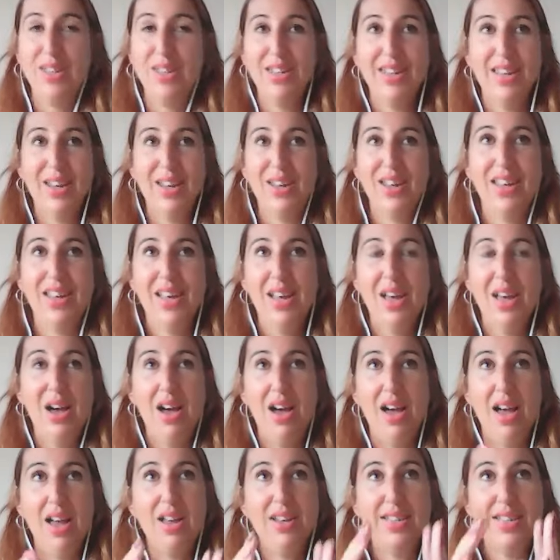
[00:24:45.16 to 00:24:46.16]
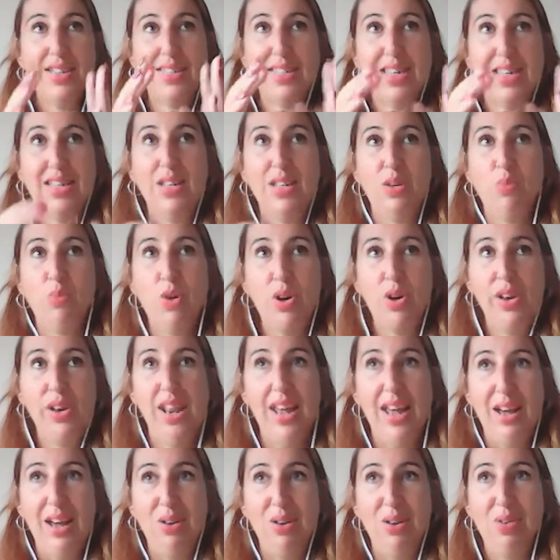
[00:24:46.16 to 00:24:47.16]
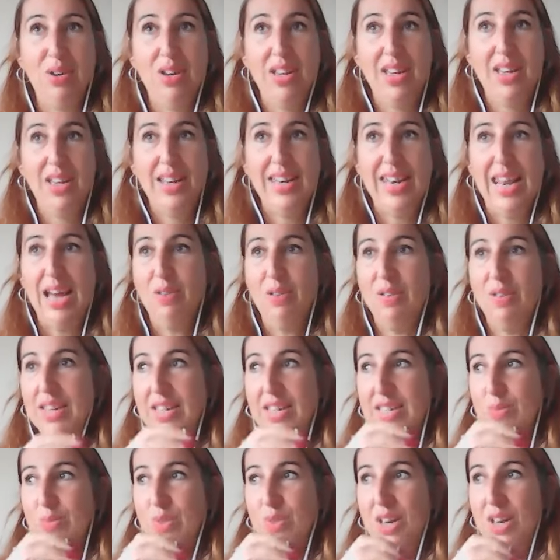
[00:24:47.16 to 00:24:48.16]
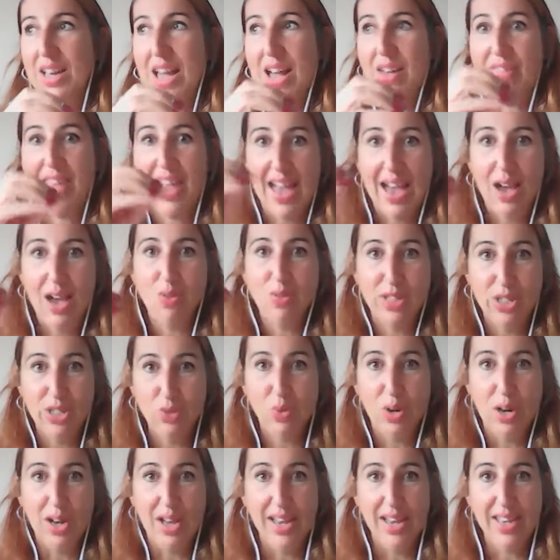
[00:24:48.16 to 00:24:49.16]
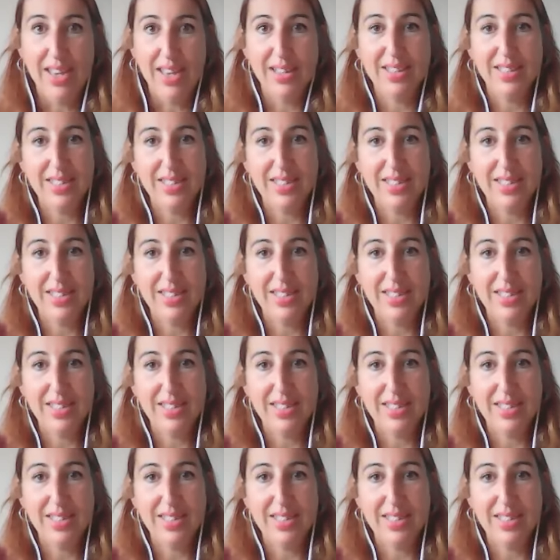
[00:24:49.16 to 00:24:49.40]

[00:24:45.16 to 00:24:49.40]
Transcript: you know, I understand the what now, now I need to work out how do I.